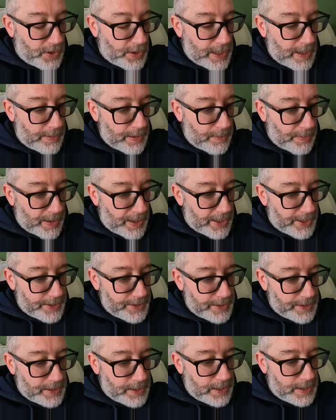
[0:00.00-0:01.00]
got a couple of
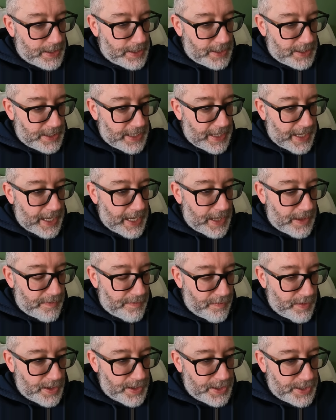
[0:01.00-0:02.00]
plants to stick out the
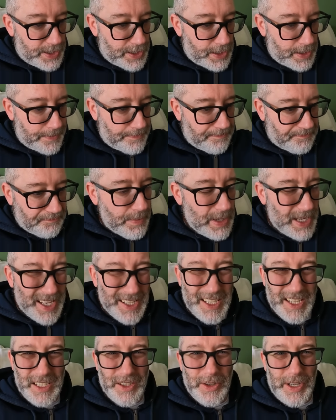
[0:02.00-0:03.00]
front
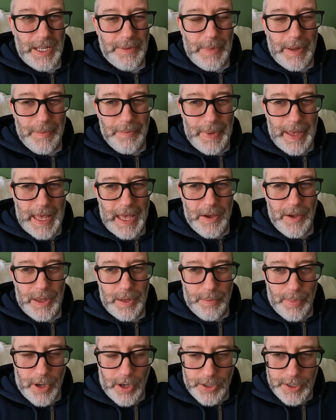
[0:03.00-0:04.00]
because it's looking a bit bare in
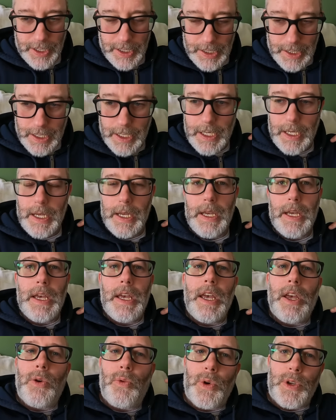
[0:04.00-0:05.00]
the pots,
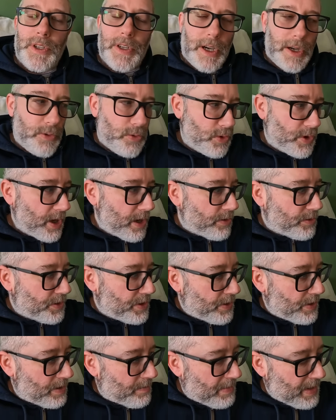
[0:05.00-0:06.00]
which I will go and
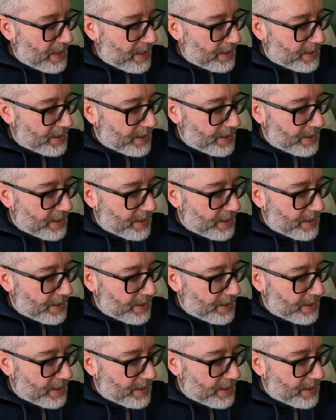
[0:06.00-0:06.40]
do in a minute